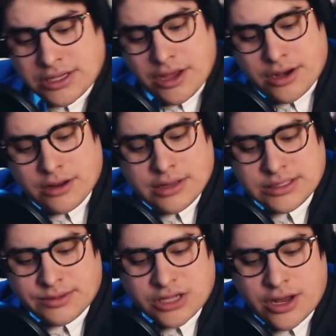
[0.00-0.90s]
good. That
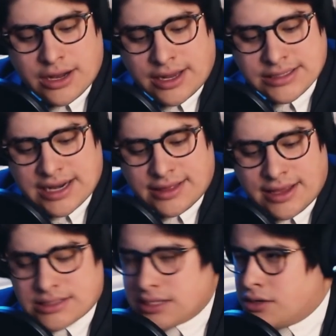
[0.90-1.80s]
smells good. Like I said, I
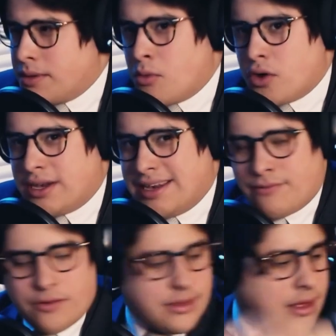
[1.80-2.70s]
think it's a little bit more different